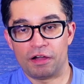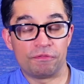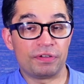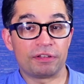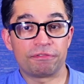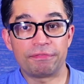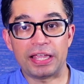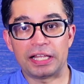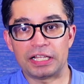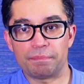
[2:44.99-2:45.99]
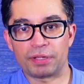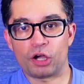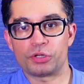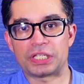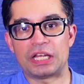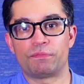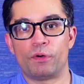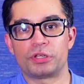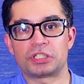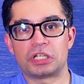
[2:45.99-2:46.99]
will fail because it
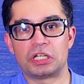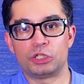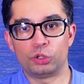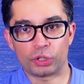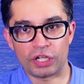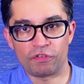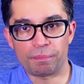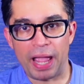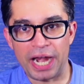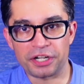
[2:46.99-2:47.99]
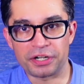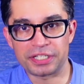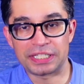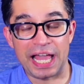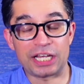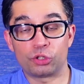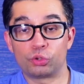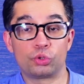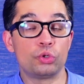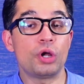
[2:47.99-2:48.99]
was looking for patterns that
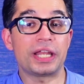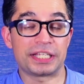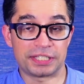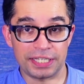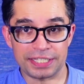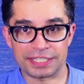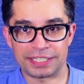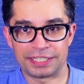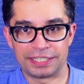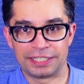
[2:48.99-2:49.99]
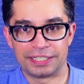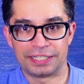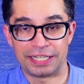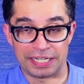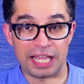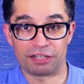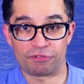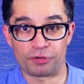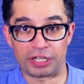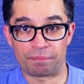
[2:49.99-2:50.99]
do not exist in
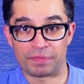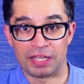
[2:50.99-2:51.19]
California.